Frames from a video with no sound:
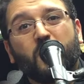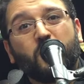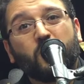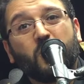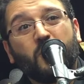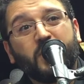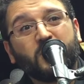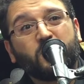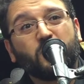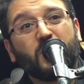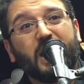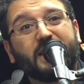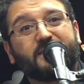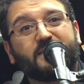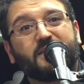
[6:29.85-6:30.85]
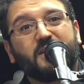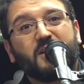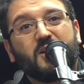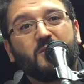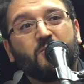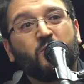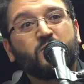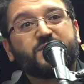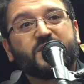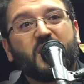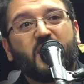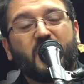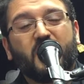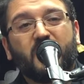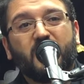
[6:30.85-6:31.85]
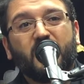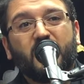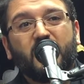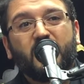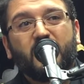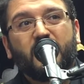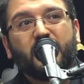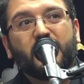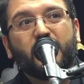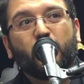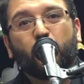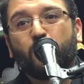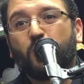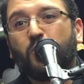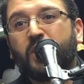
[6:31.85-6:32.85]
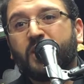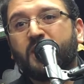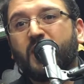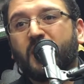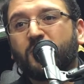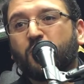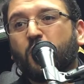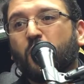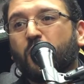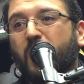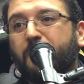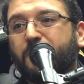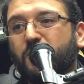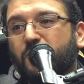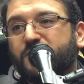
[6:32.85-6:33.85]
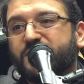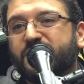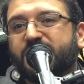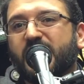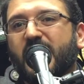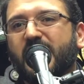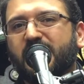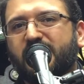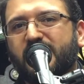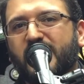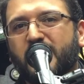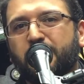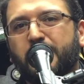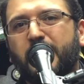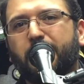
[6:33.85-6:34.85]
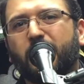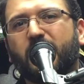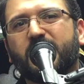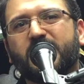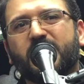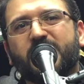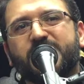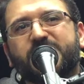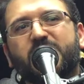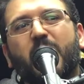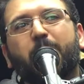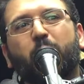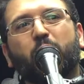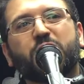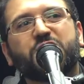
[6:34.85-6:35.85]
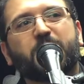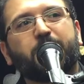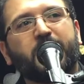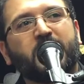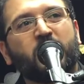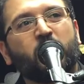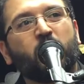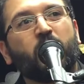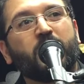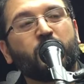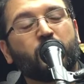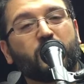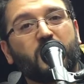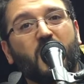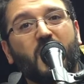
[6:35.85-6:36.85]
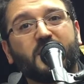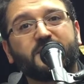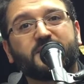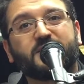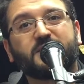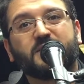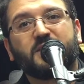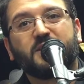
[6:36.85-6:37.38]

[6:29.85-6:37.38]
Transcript: Are you going to let Musa ruin and corrupt your society and people are going to stop worshipping you and your gods?